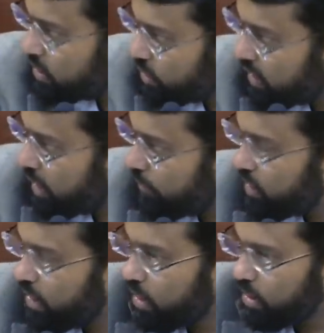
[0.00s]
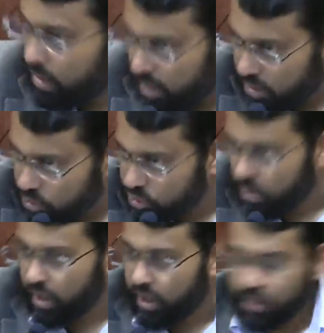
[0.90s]
look it up.
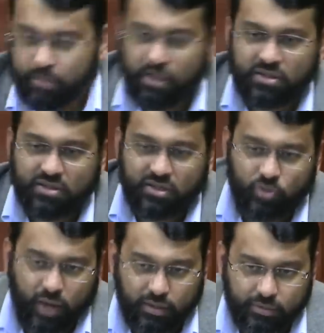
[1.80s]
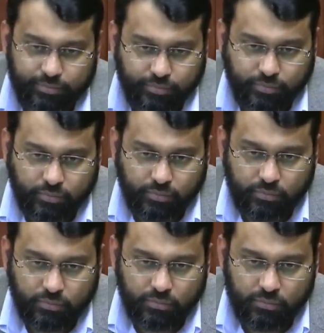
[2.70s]
Uh, the months as well.
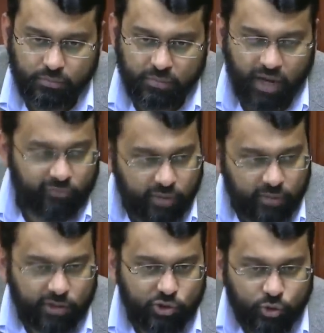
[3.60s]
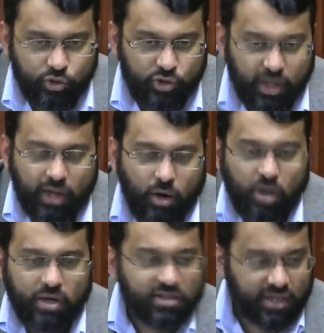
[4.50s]
Every month, June, July,
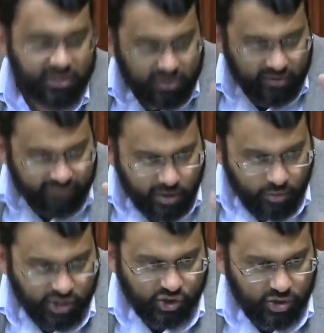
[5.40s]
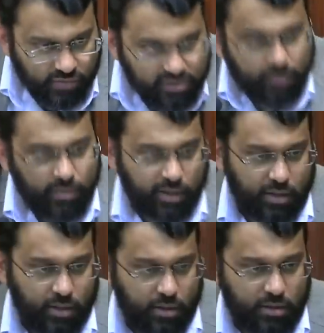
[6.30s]
August, is veneration of somebody.
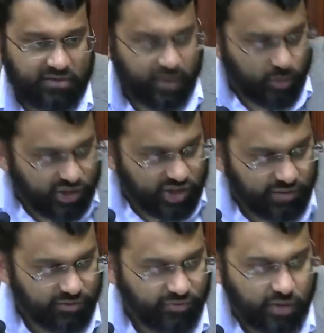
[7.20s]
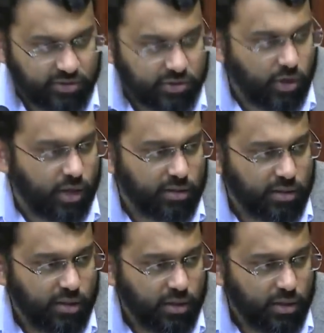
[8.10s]
It's veneration of a false god.
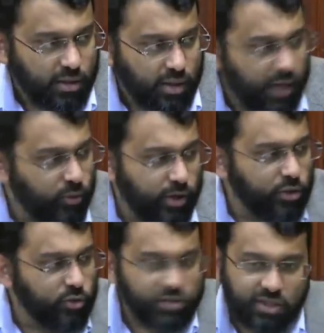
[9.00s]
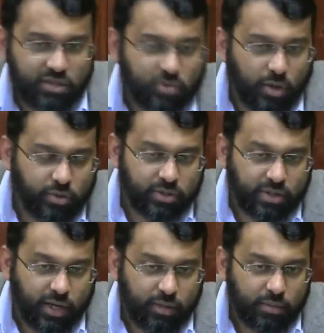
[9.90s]
And we are using this all the
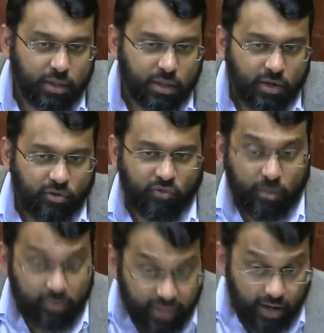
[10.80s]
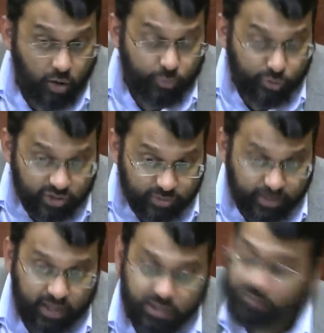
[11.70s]
time. From their
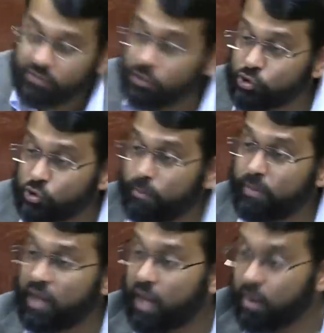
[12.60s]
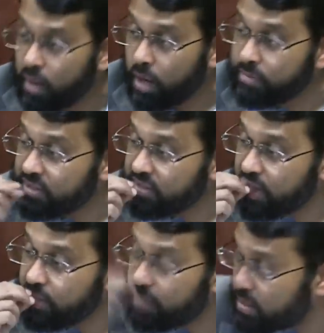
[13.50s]
perspective, it should be haram to
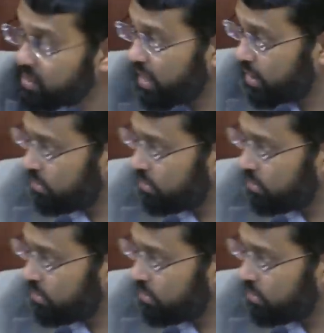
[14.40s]
say Monday.